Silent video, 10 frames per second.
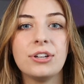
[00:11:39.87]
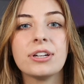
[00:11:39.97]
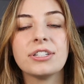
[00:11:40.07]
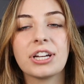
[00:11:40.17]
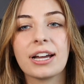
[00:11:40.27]
You
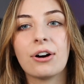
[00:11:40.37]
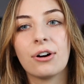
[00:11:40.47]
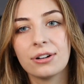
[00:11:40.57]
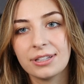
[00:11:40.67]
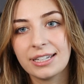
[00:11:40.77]
can check out
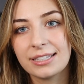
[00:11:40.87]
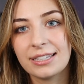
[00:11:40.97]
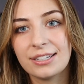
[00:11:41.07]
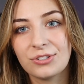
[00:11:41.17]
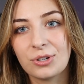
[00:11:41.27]
all links
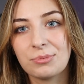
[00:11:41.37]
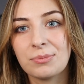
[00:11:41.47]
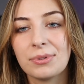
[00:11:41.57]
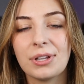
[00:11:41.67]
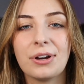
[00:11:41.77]
in the
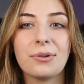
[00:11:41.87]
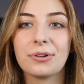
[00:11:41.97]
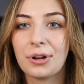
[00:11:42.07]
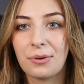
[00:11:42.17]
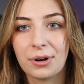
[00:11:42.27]
description below
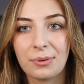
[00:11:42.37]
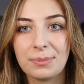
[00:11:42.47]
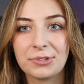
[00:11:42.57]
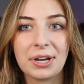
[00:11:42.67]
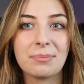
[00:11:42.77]
or go on our
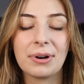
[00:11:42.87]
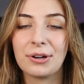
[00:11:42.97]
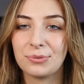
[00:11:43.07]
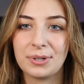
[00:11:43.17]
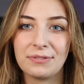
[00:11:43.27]
website,
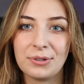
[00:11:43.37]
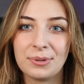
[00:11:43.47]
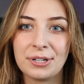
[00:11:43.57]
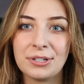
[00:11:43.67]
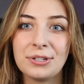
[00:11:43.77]
browse whatever you want to